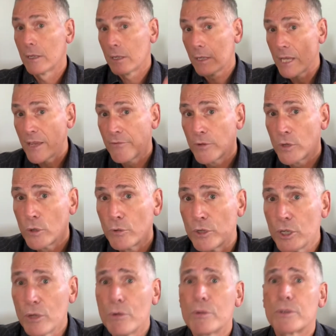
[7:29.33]
If you
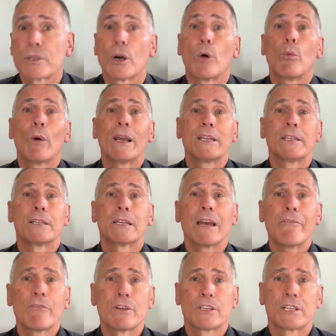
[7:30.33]
use a weighted
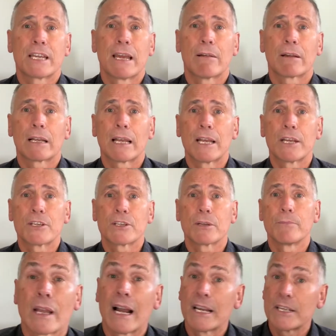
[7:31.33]
average
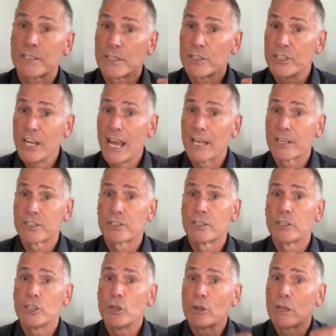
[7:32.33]
calculation, I suggest
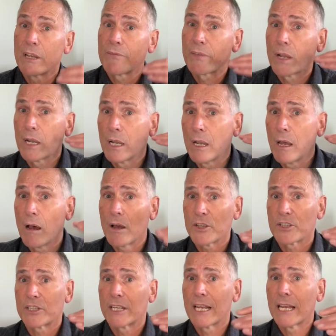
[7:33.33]
you give the
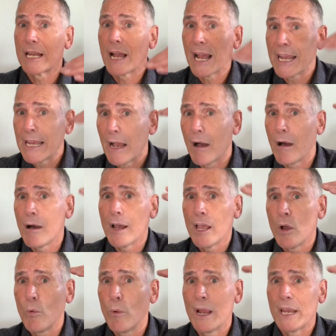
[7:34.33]
last year a
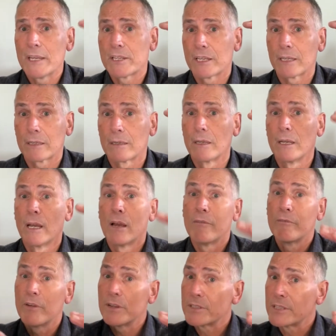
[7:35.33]
higher weighting
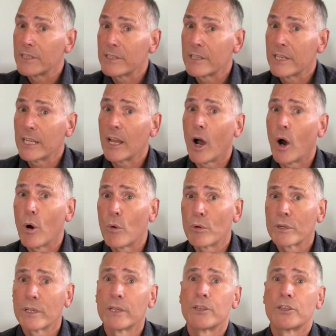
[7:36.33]
versus the
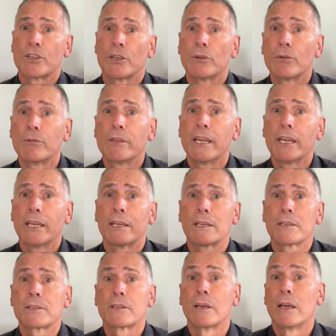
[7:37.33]
older 2
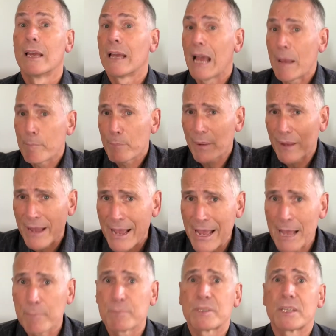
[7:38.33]
years, and
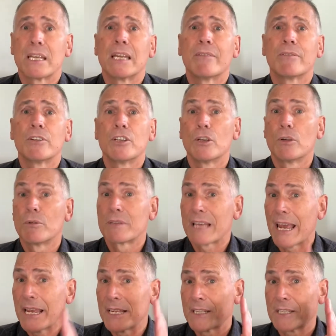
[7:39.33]
perhaps even use
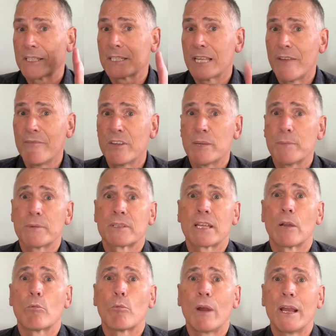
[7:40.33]
a
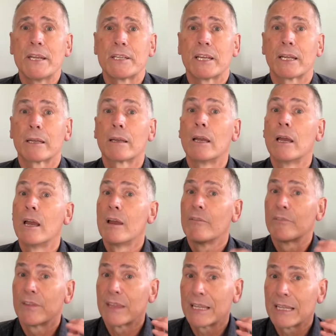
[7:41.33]
70% weighting
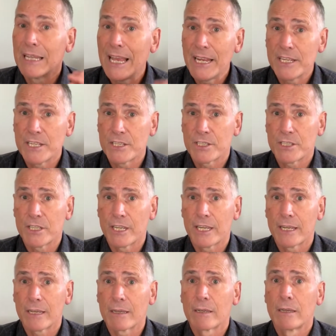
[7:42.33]
for the latest
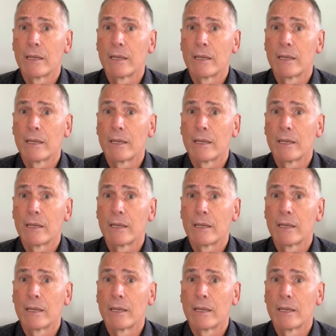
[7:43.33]
year,